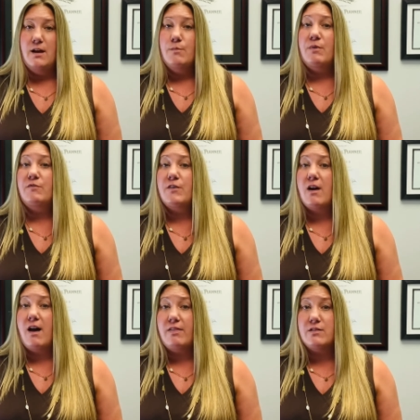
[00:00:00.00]
But for
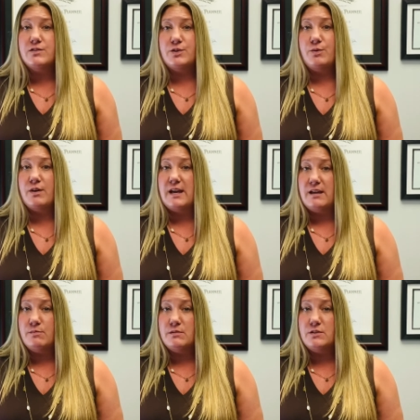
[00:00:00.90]
others who are
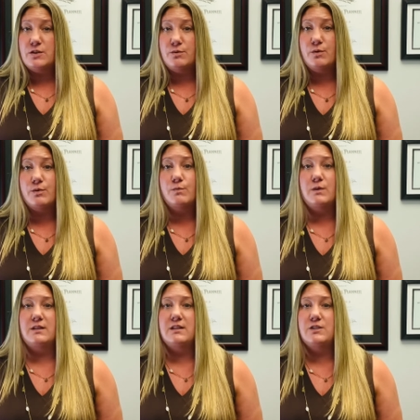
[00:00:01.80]
able to or
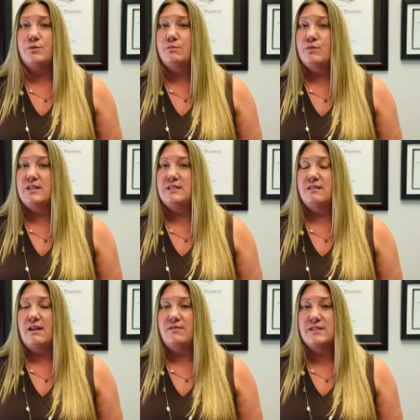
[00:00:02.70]
willing to embrace the
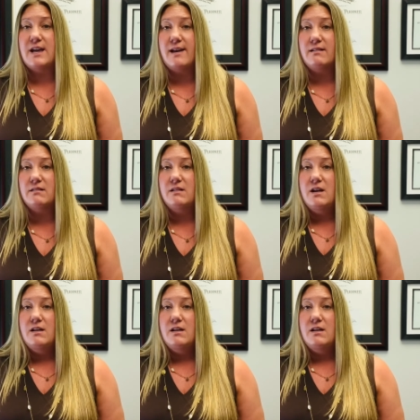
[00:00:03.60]
lifestyle,